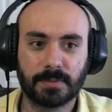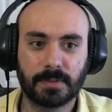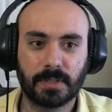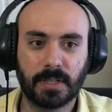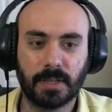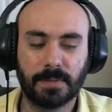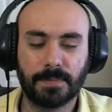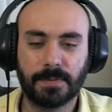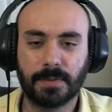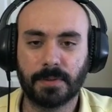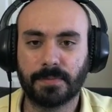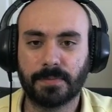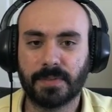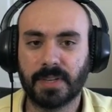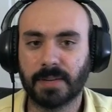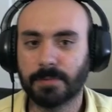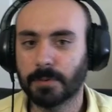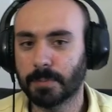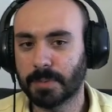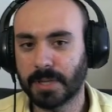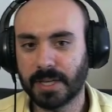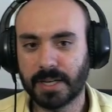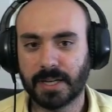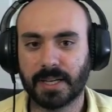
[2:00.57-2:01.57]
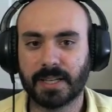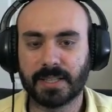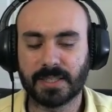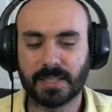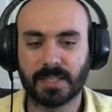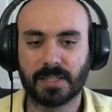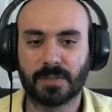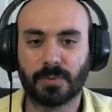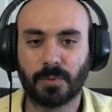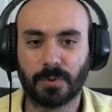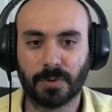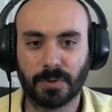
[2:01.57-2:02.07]
If you've never played against
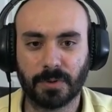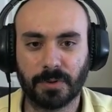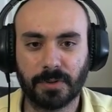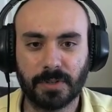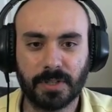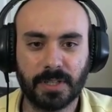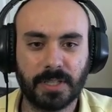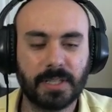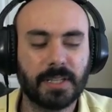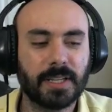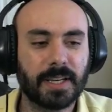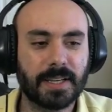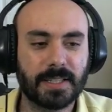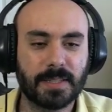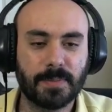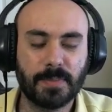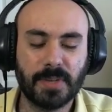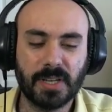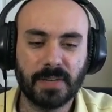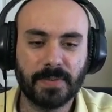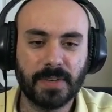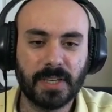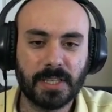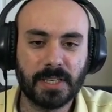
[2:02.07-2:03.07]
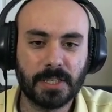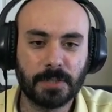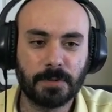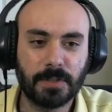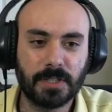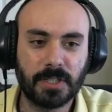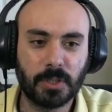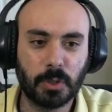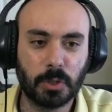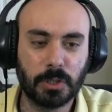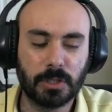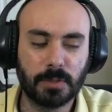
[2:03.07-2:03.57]
this warlord, he has a bit of a history
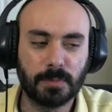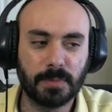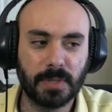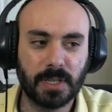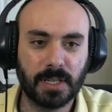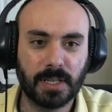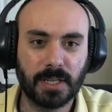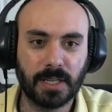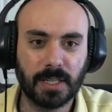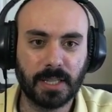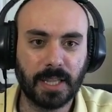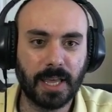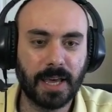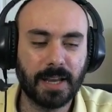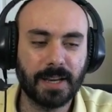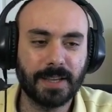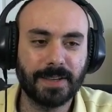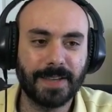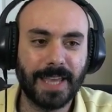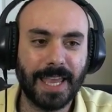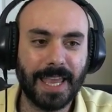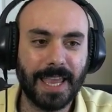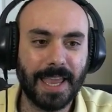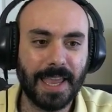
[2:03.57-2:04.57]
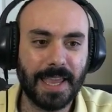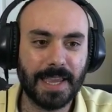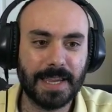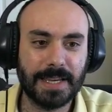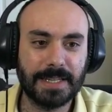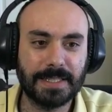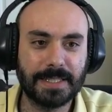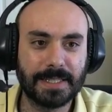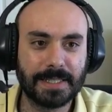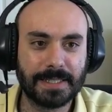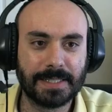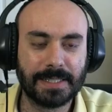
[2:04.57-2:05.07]
to him, a lot of
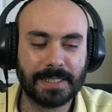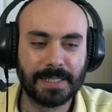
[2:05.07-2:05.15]
hate,